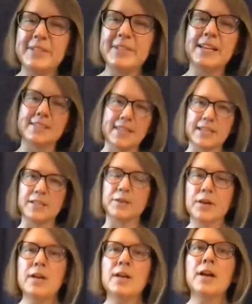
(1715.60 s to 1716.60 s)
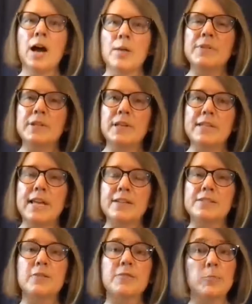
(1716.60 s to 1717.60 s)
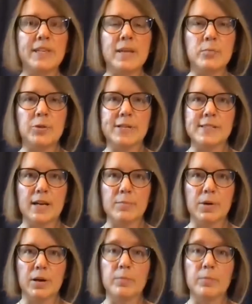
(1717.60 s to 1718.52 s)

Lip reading: Yes, thank you. Yeah, so for me, that brings up,